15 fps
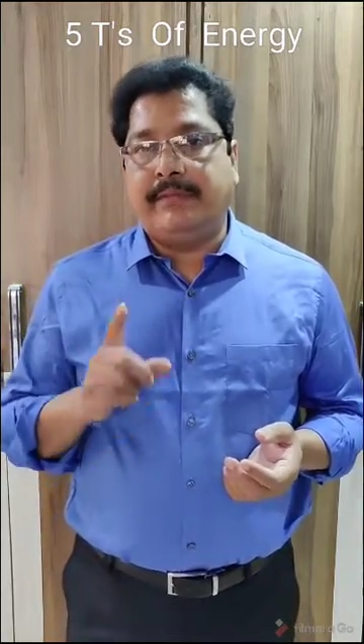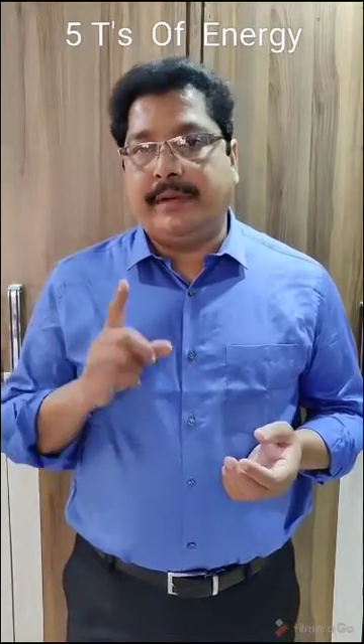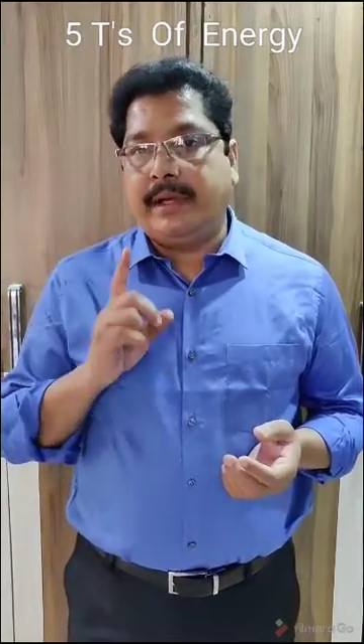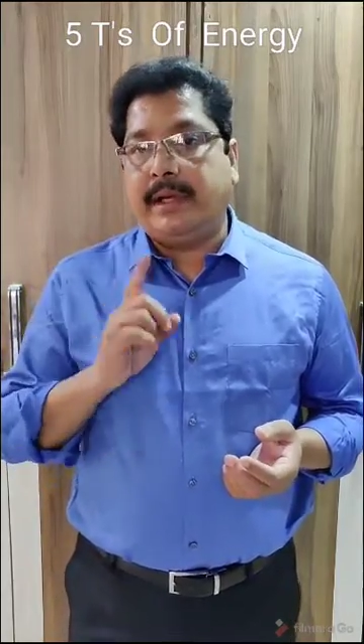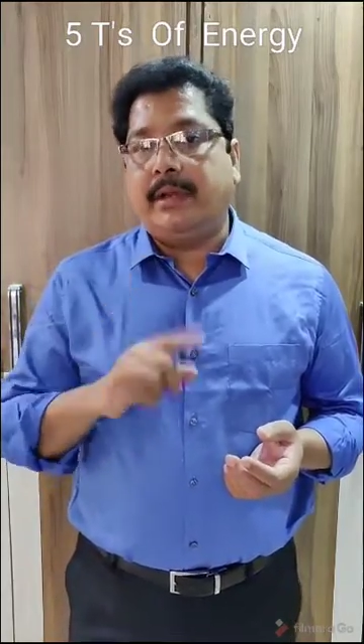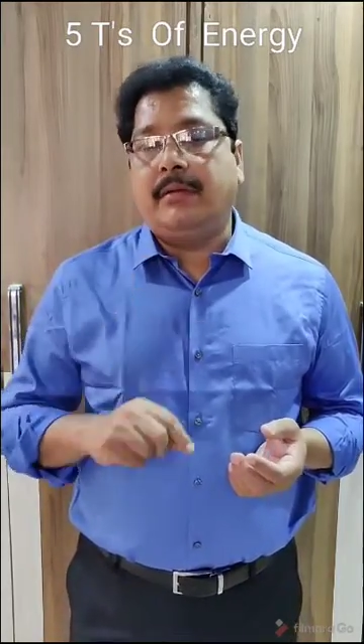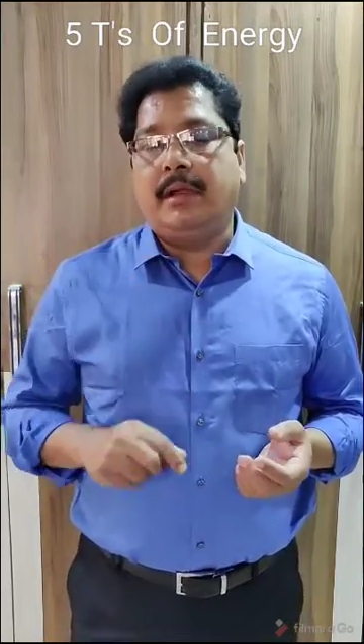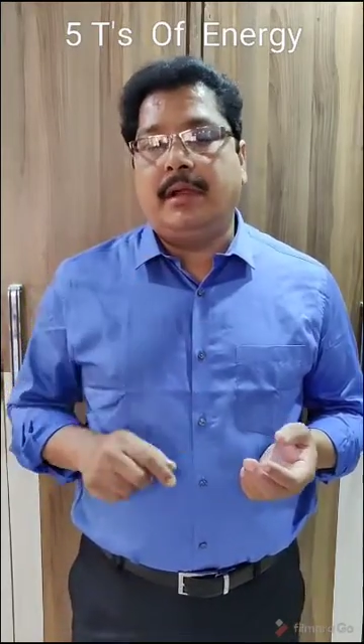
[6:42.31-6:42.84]

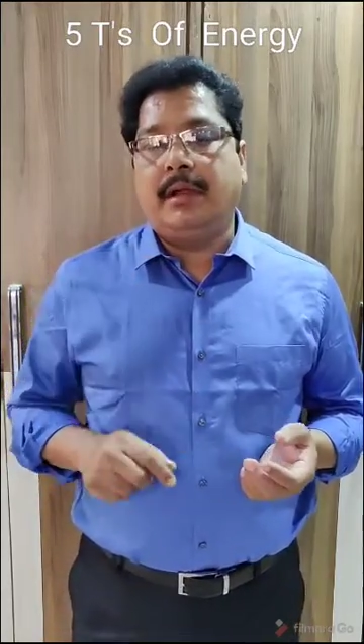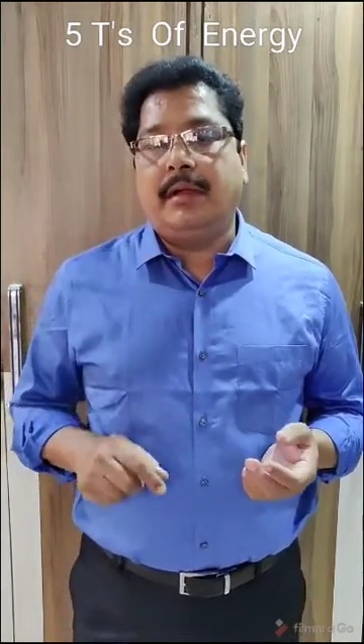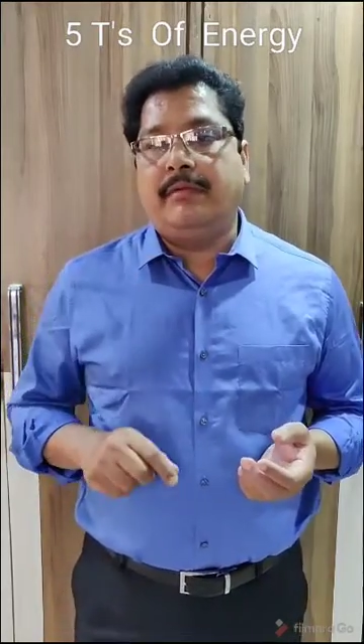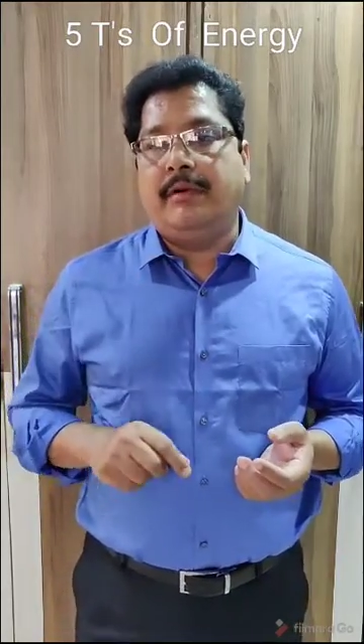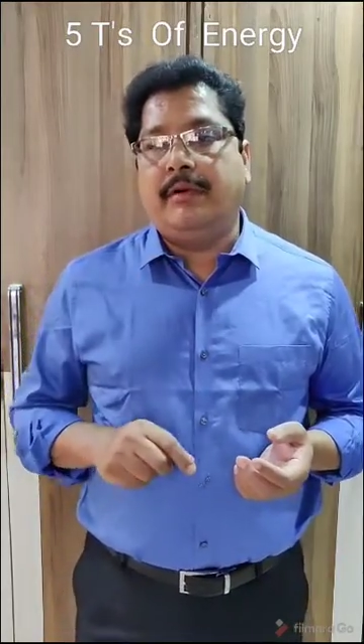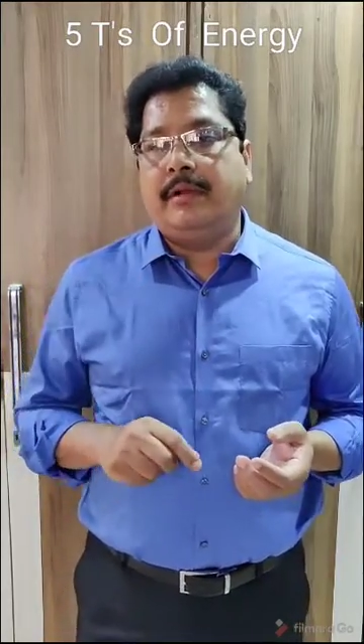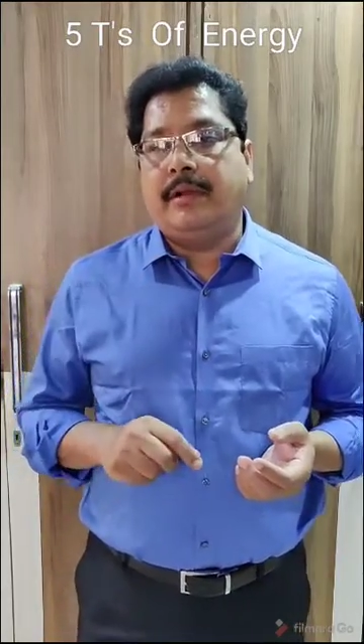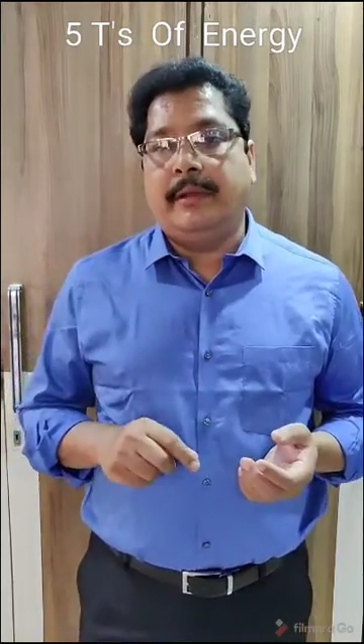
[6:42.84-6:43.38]
particularly
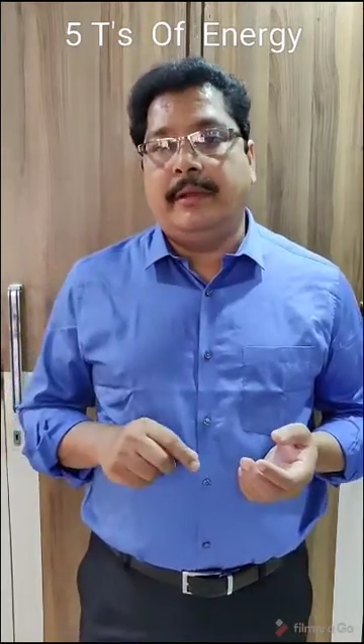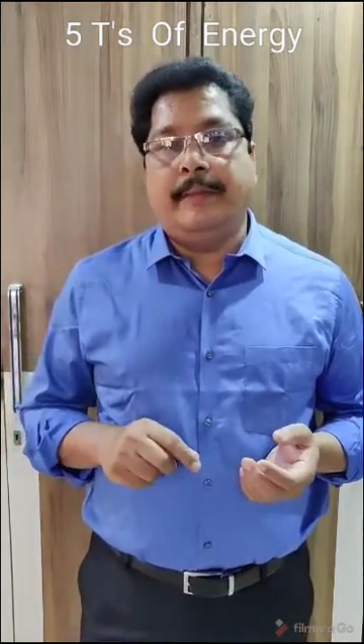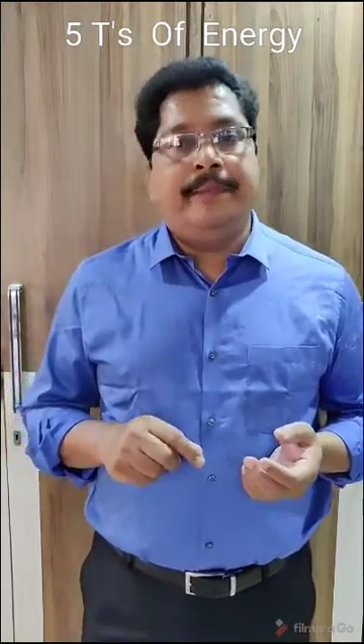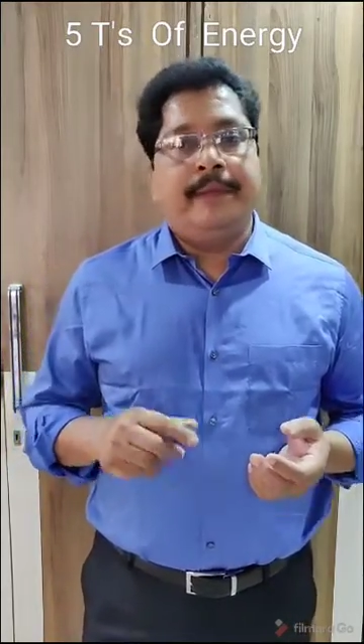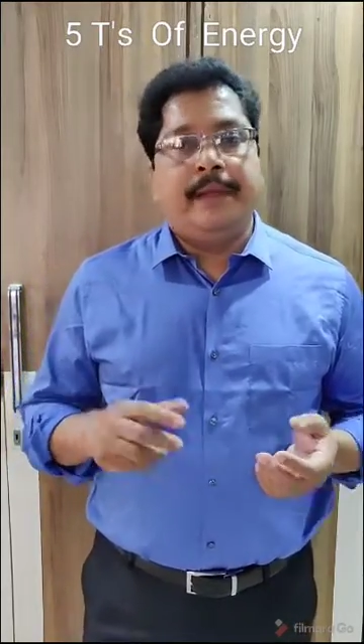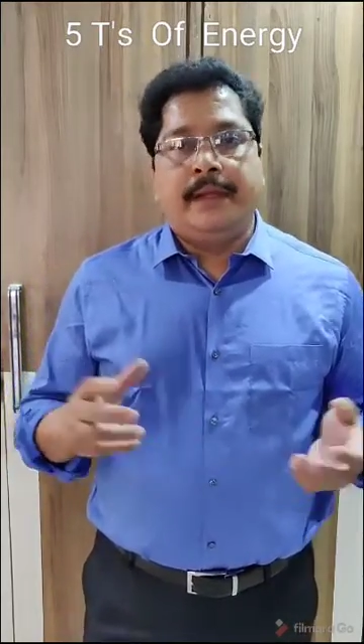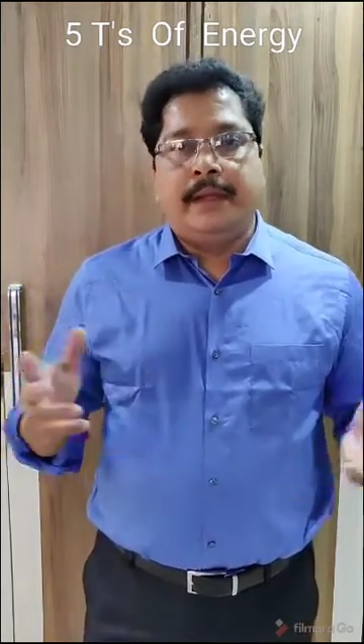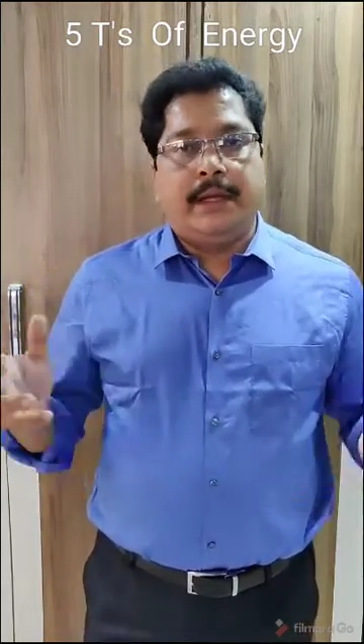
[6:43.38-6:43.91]
for the
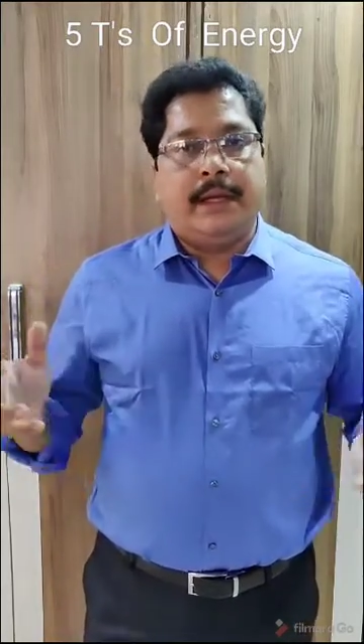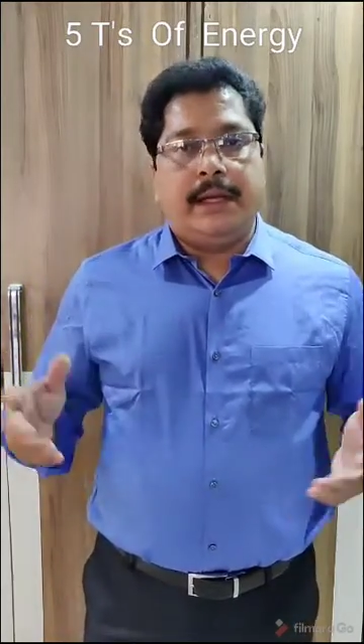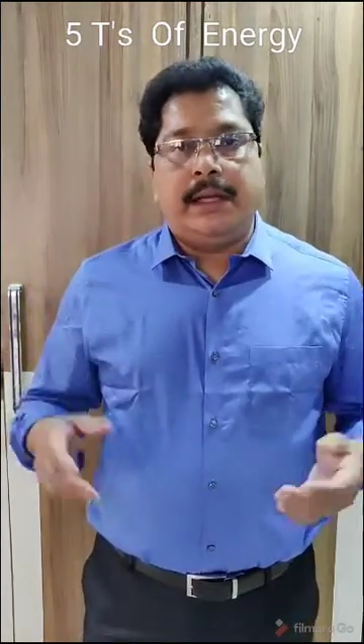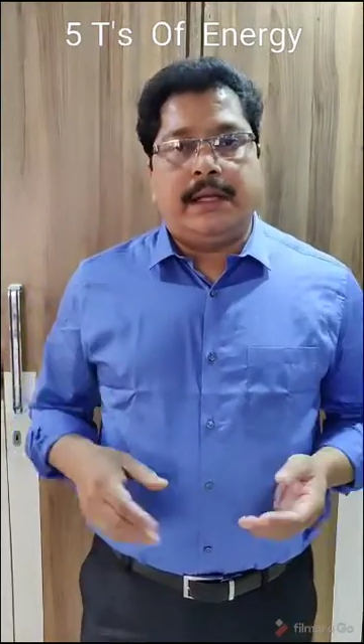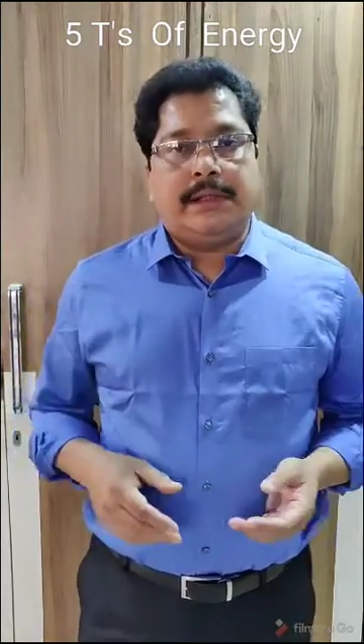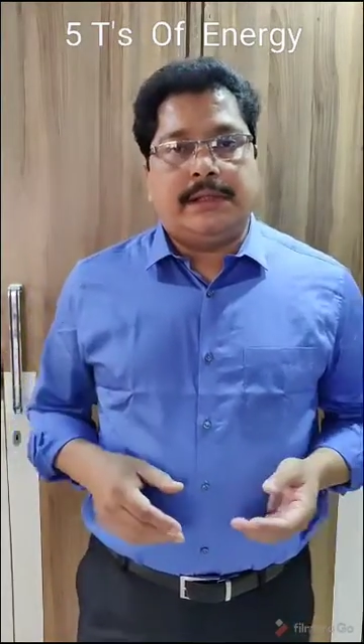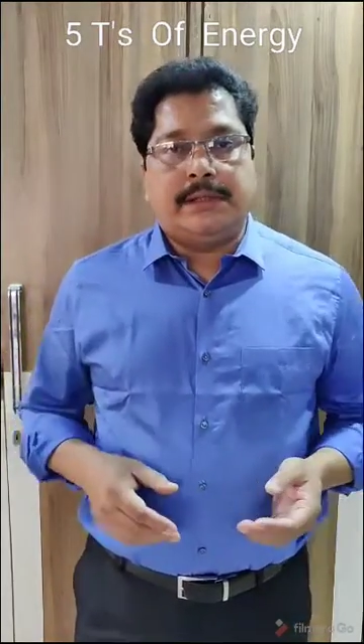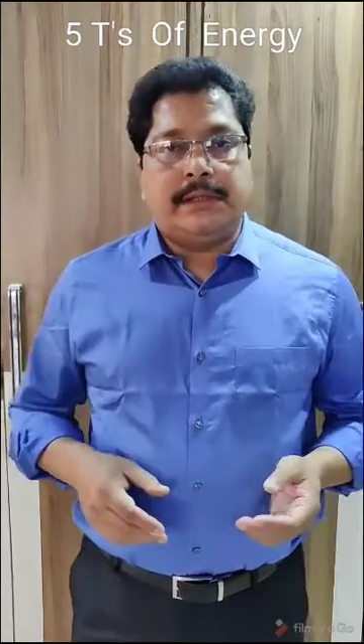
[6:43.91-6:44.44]

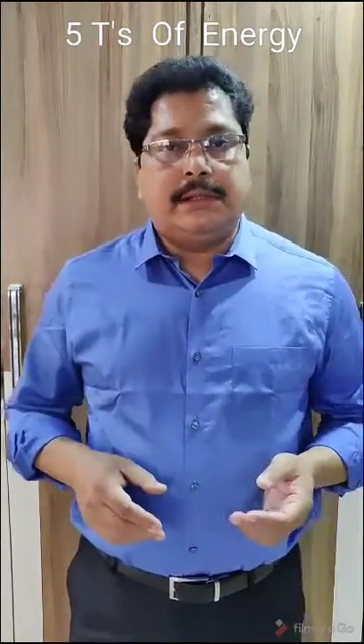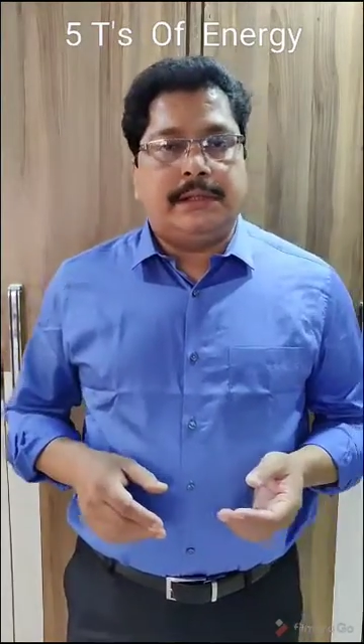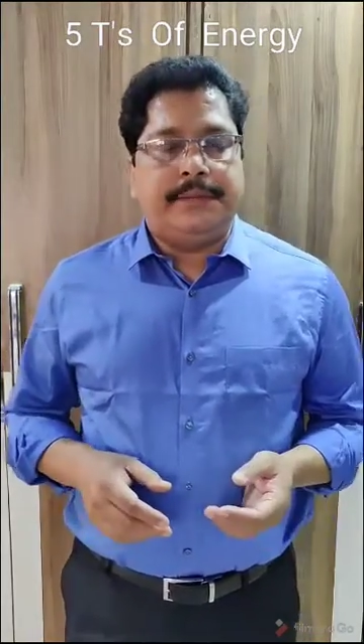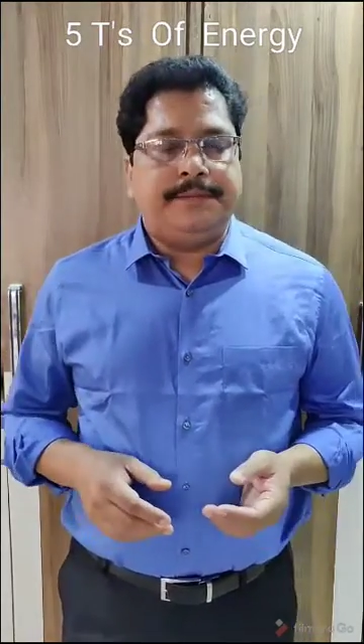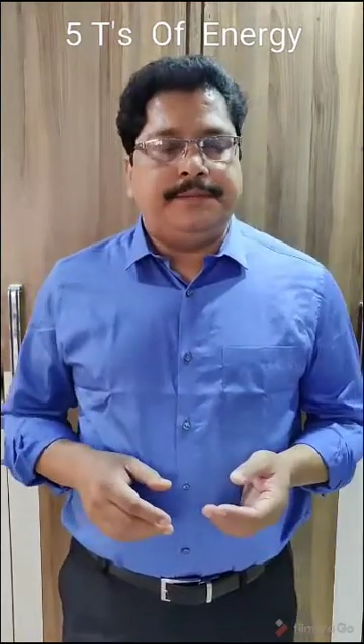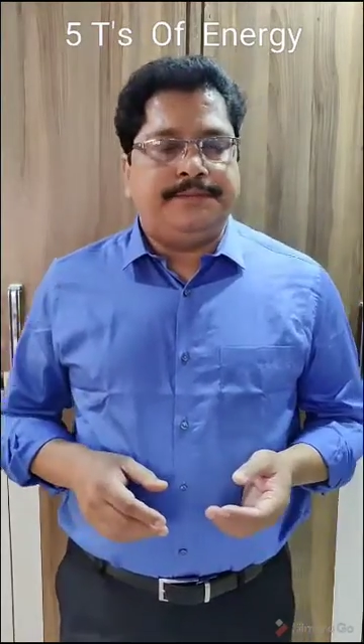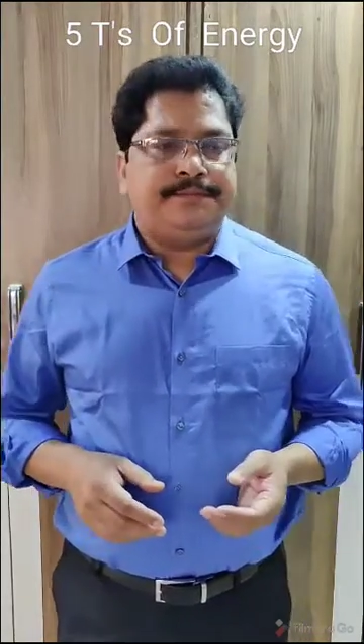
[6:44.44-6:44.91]
radical surgery.